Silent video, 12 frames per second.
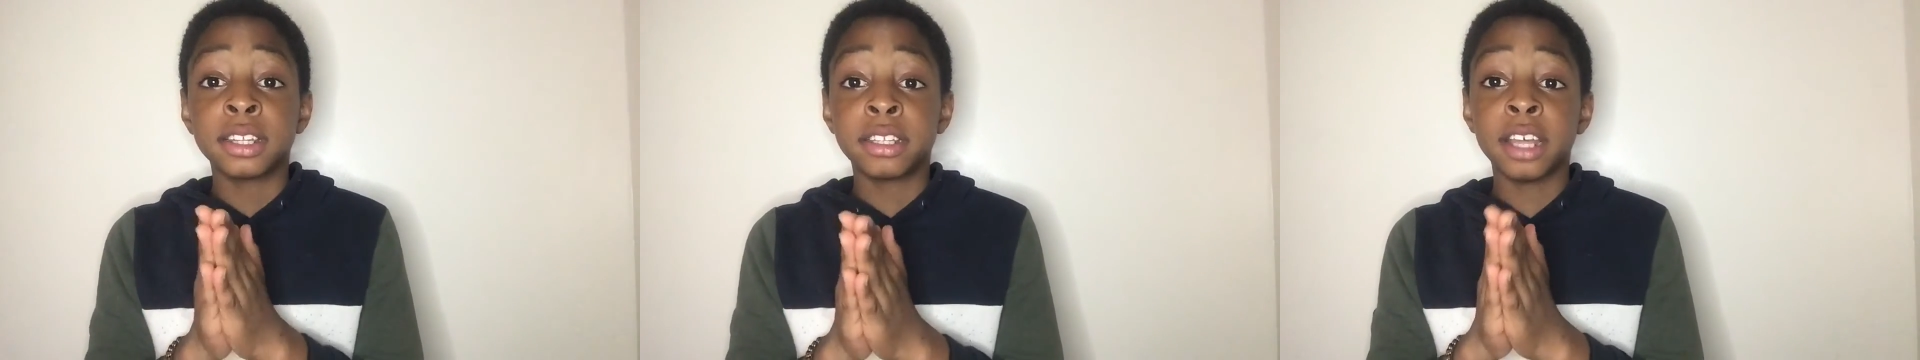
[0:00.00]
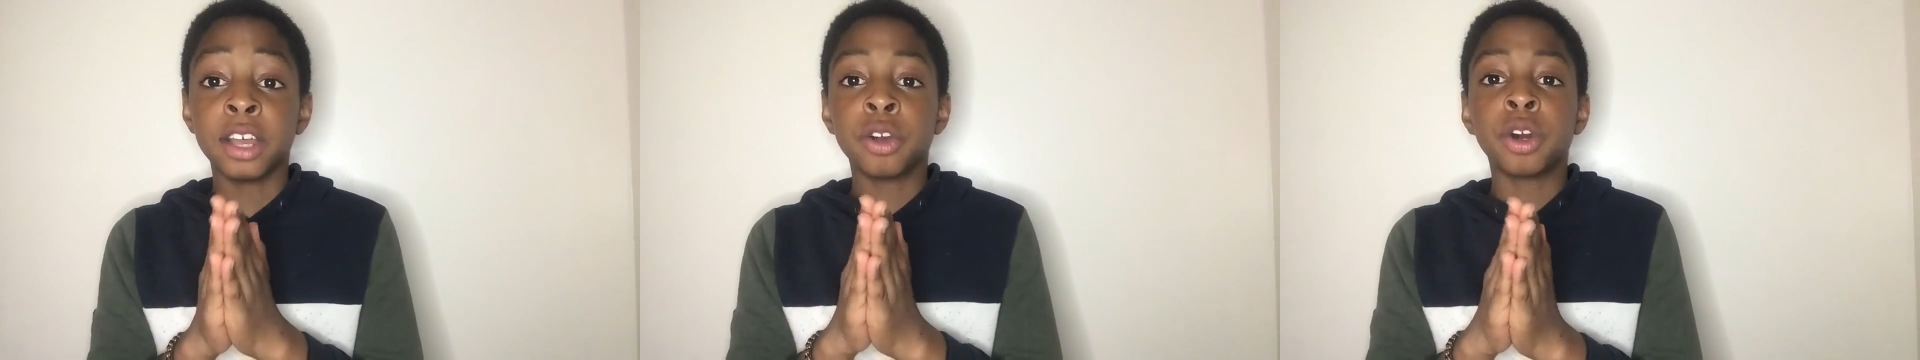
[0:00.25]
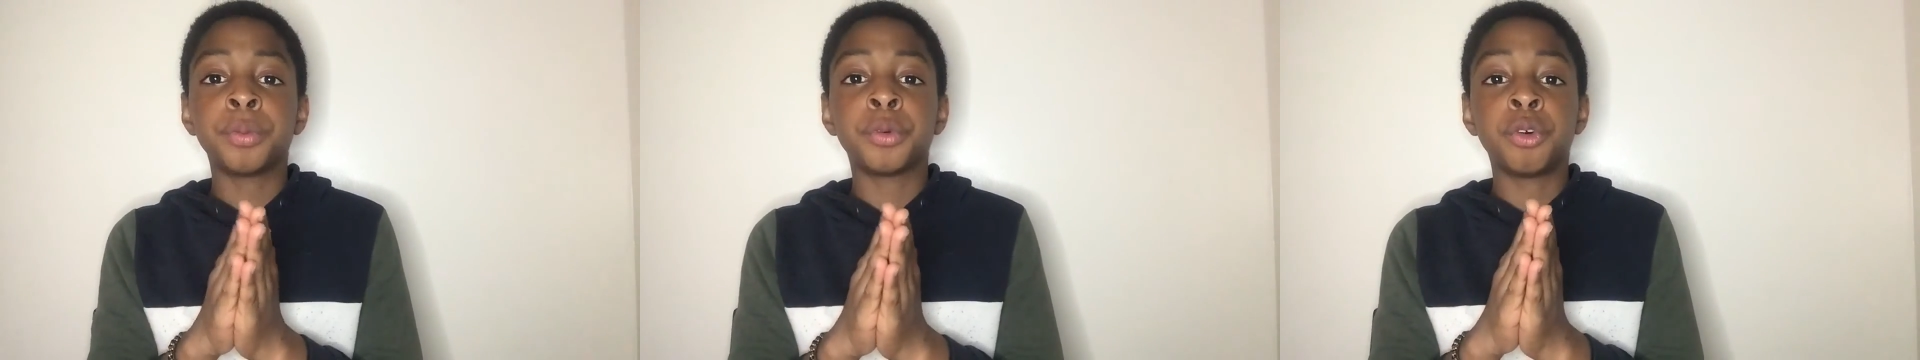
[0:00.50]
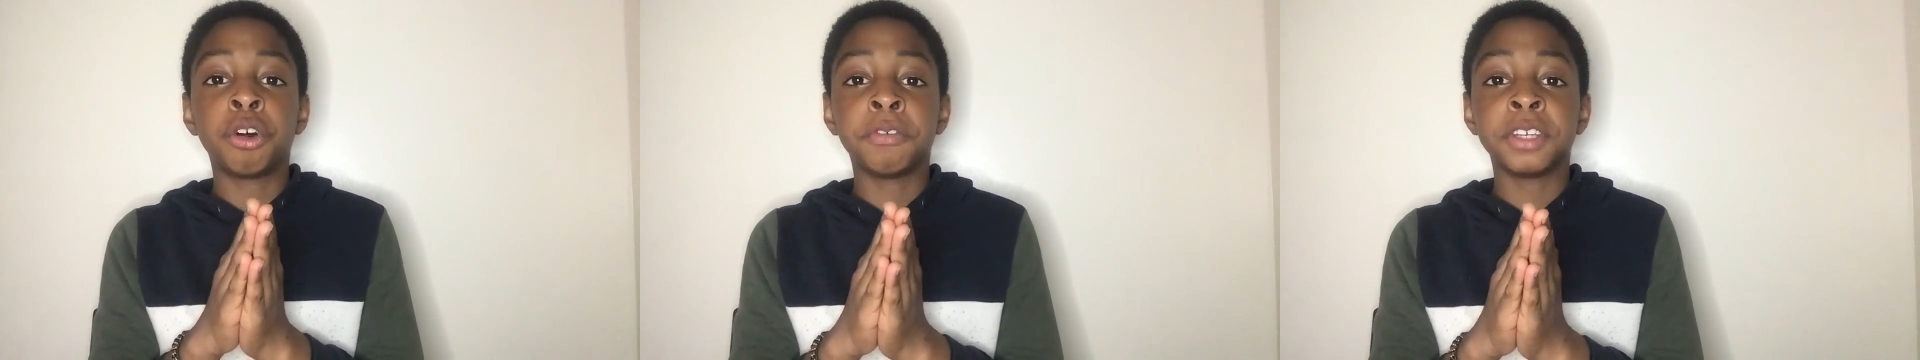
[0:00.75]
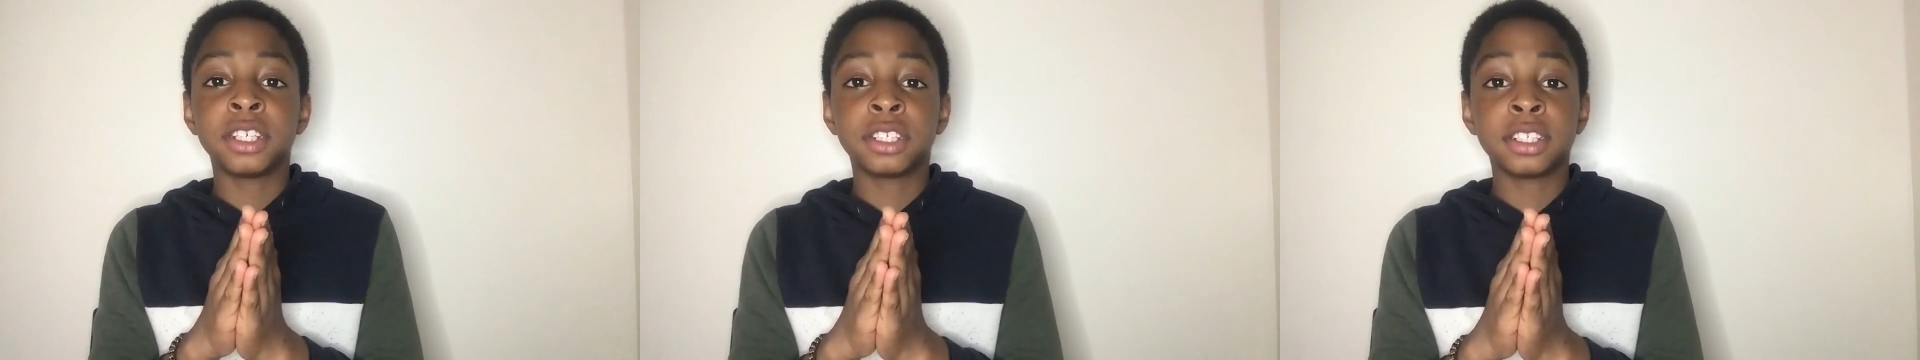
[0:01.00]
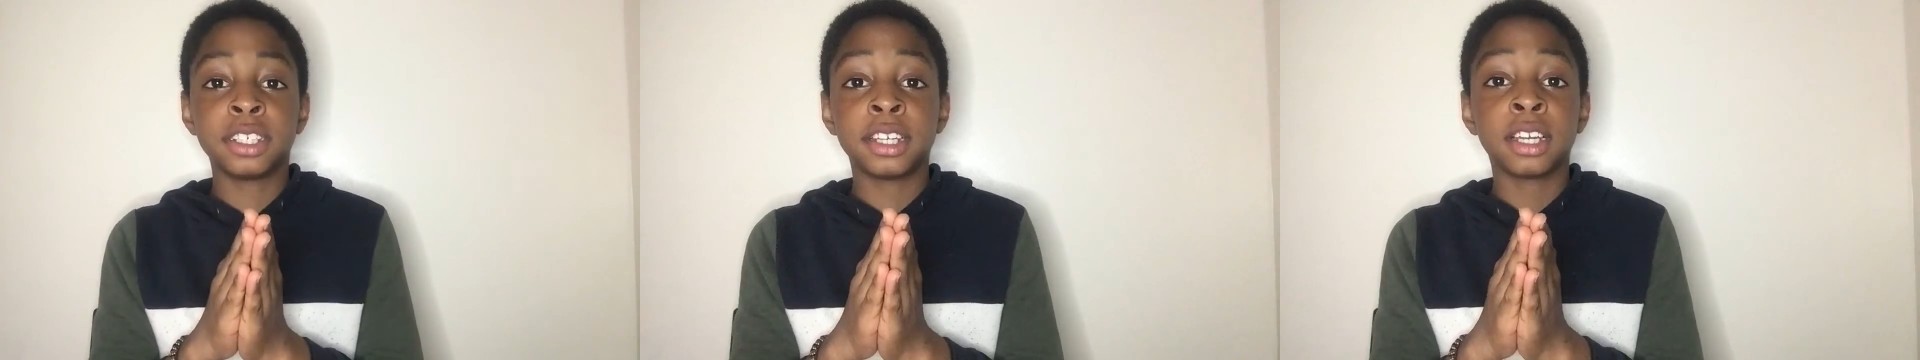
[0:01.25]
then God will
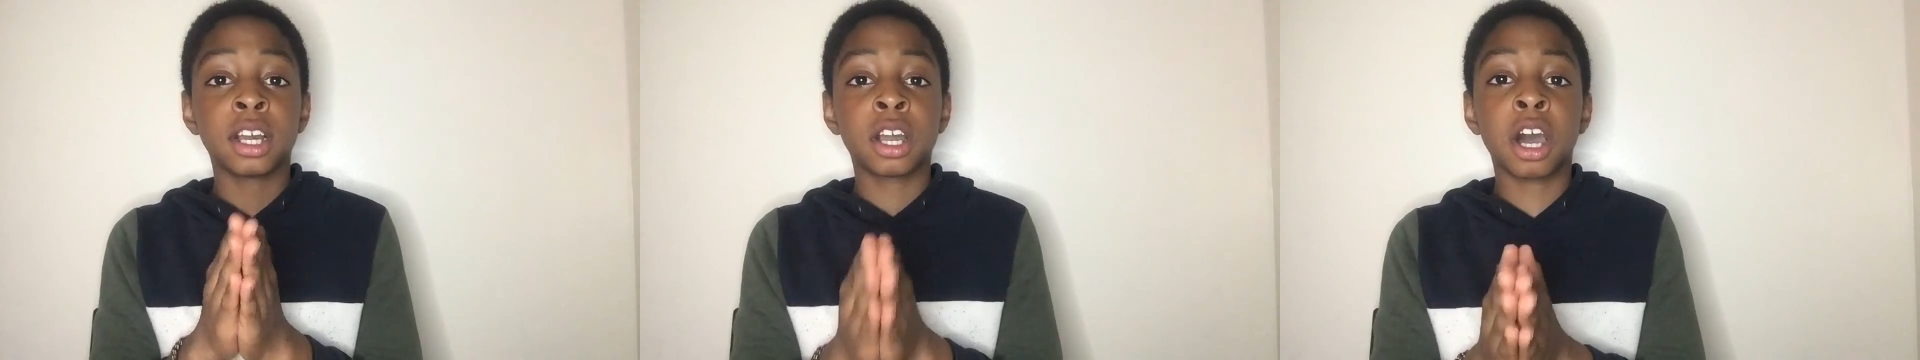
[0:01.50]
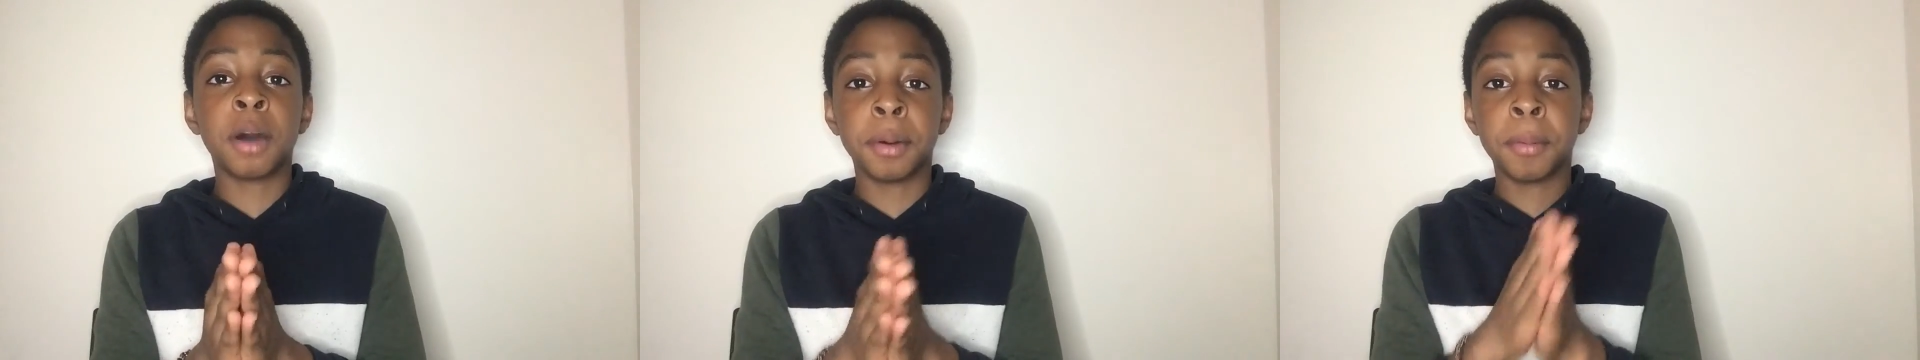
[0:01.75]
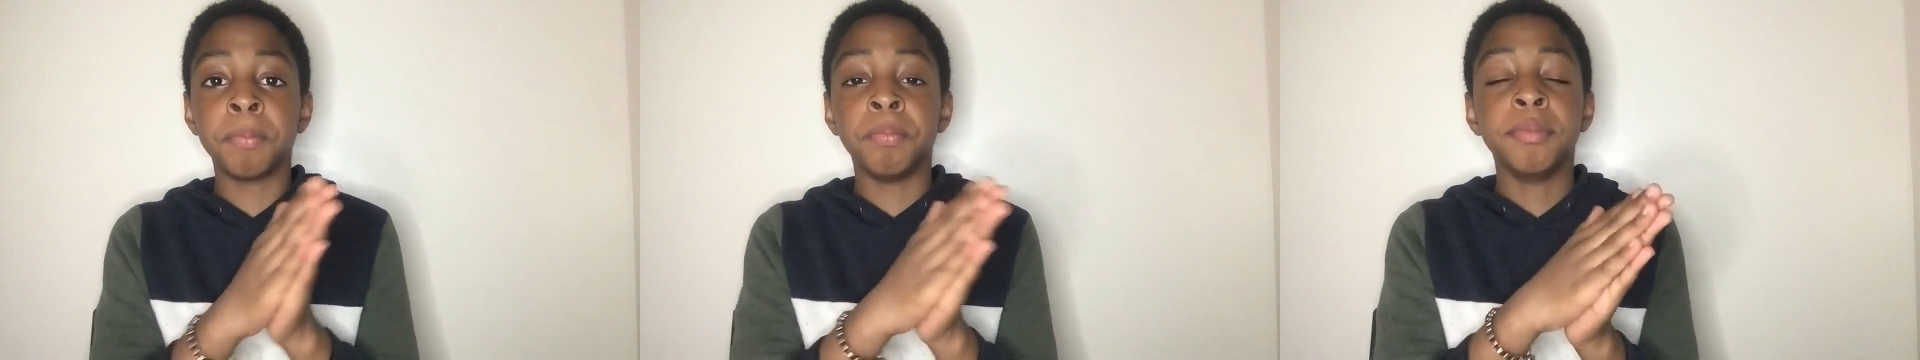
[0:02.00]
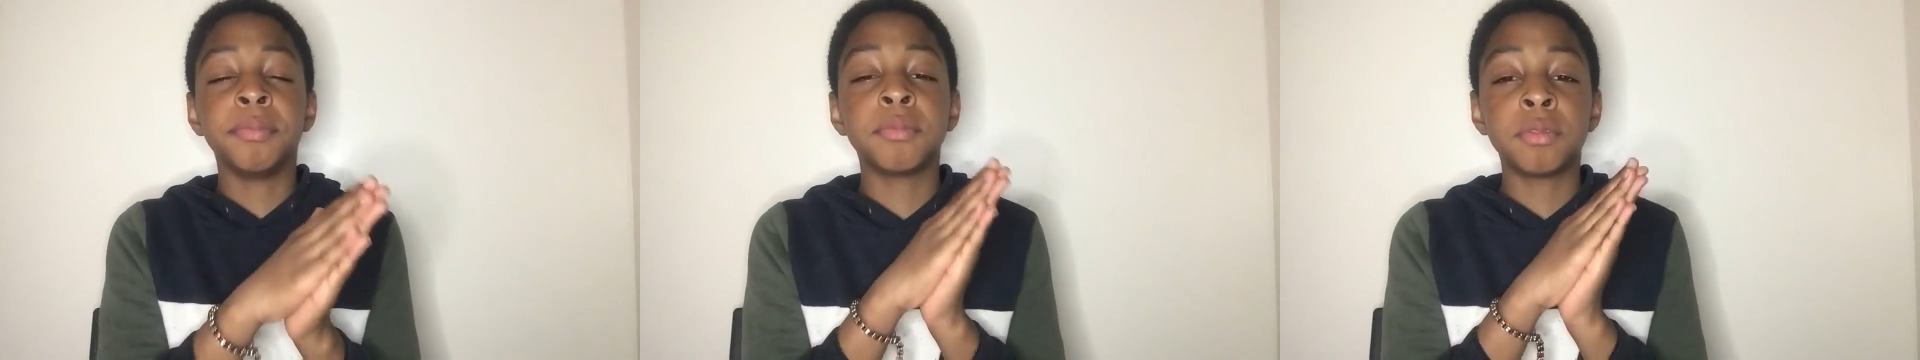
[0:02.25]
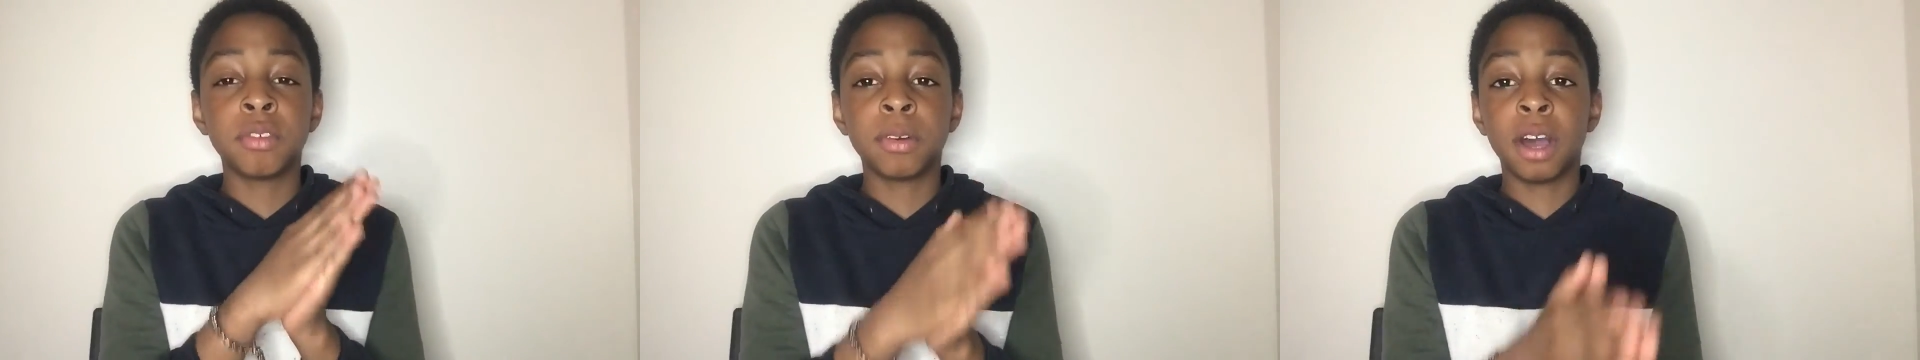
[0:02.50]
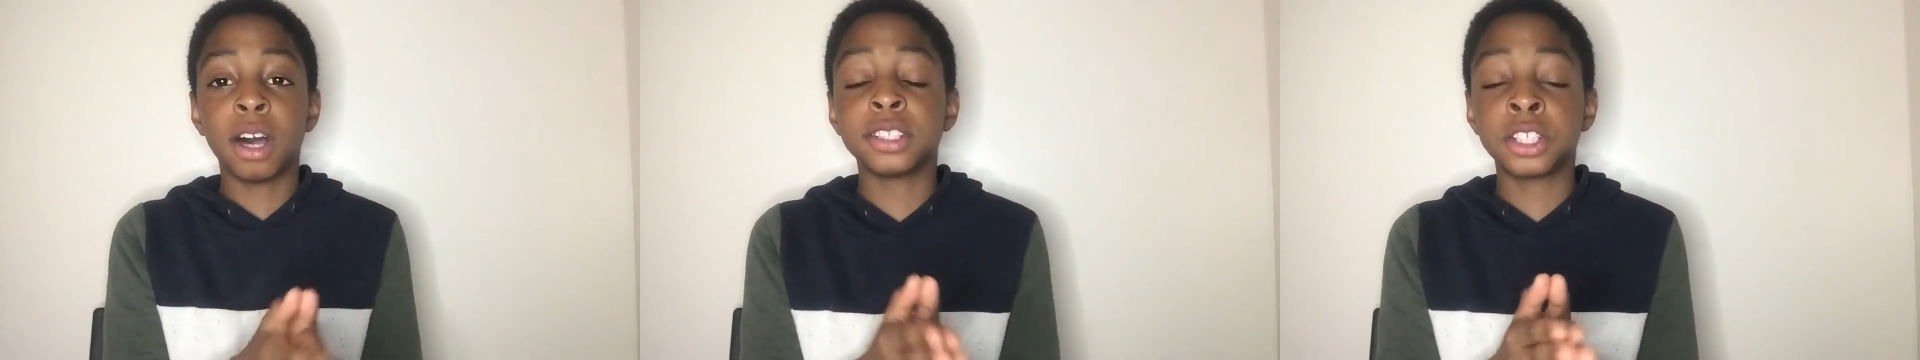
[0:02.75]
obviously come and
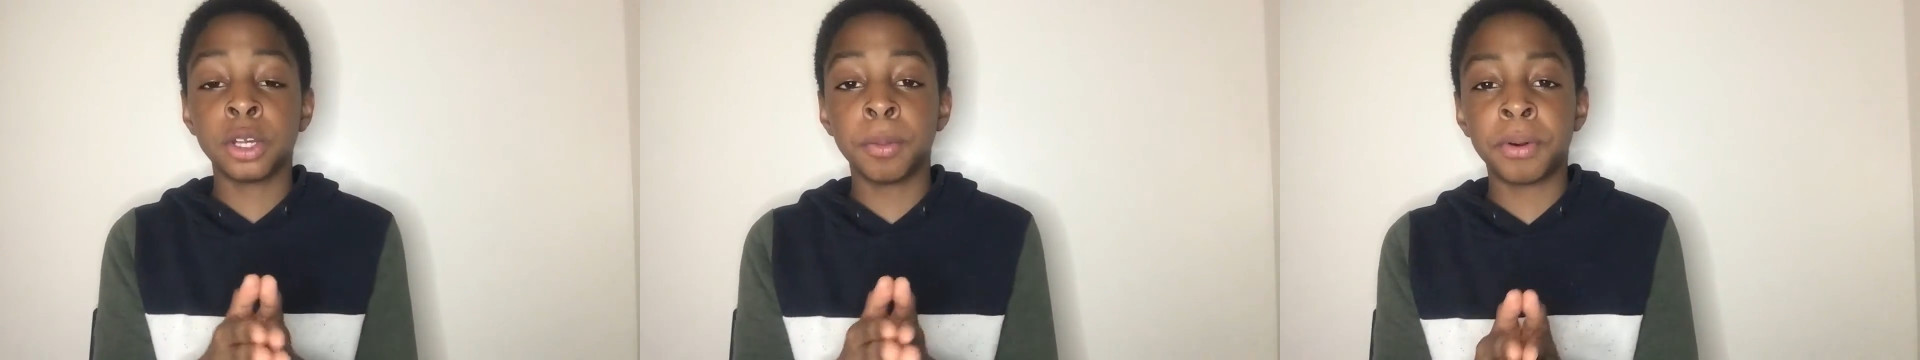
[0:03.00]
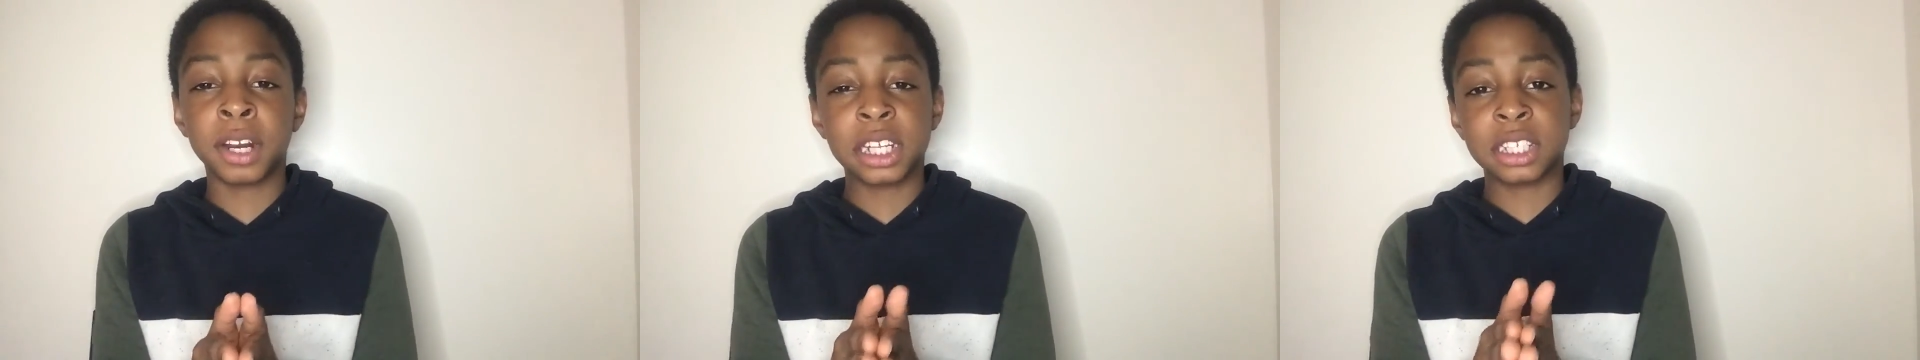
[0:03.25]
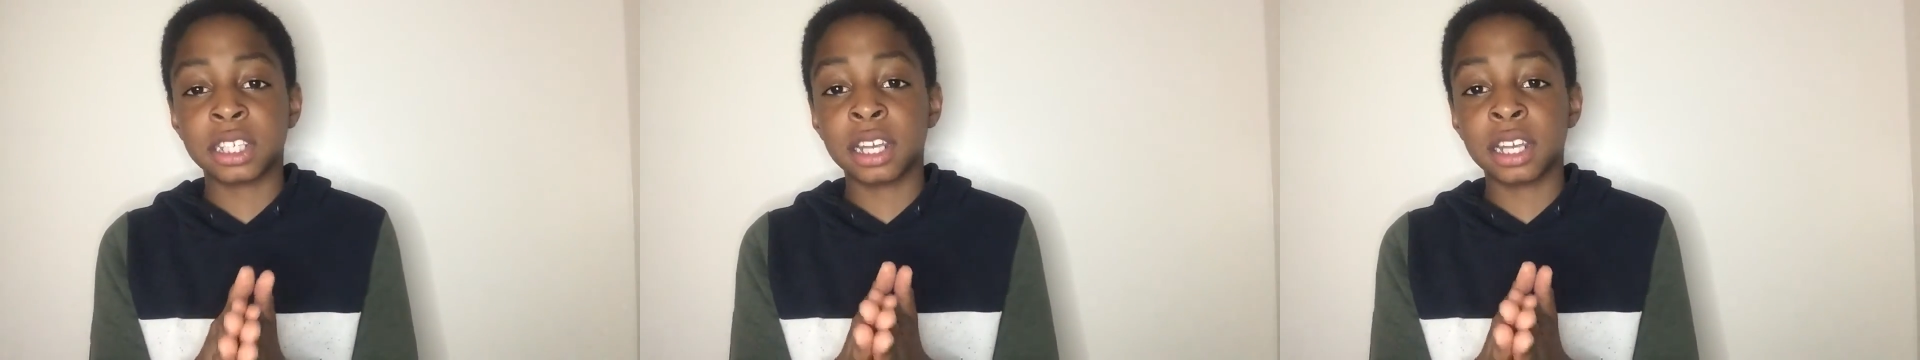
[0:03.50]
answer your prayers.